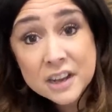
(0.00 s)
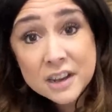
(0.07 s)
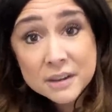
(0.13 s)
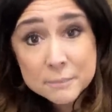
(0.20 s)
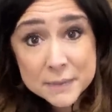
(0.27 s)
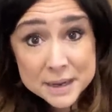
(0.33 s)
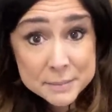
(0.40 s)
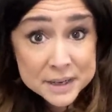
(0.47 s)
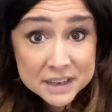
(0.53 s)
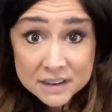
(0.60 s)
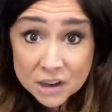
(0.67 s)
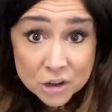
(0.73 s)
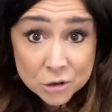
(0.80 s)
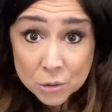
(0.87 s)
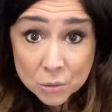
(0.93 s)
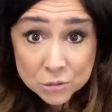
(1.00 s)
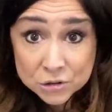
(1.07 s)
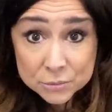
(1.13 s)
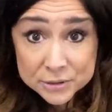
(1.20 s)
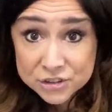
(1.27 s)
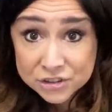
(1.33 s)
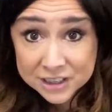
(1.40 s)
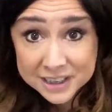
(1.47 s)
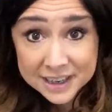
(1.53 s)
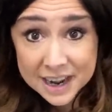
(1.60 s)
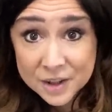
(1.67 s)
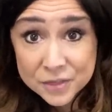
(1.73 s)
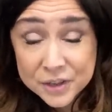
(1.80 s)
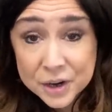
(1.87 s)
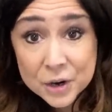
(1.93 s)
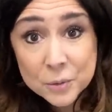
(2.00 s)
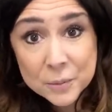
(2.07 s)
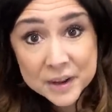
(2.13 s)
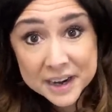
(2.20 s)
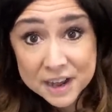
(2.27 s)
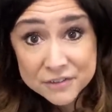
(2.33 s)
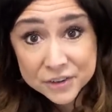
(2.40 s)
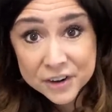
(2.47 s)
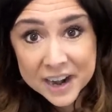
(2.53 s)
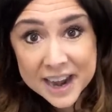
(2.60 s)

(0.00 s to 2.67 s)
maybe an older machine out there or whatever.